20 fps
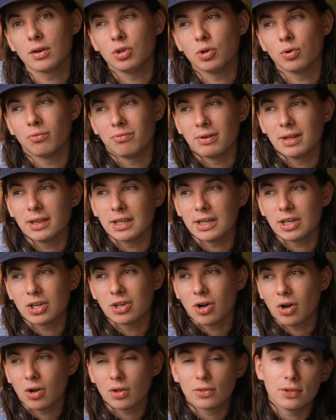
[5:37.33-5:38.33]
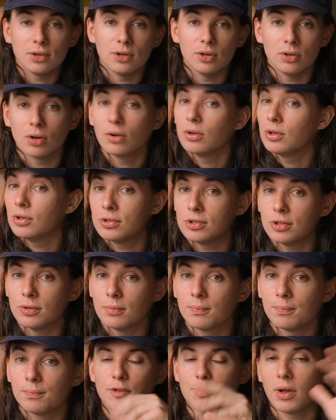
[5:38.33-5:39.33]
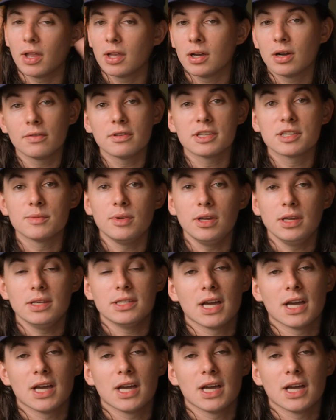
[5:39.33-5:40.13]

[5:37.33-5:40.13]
you're really called to do on YouTube. You probably heard this a million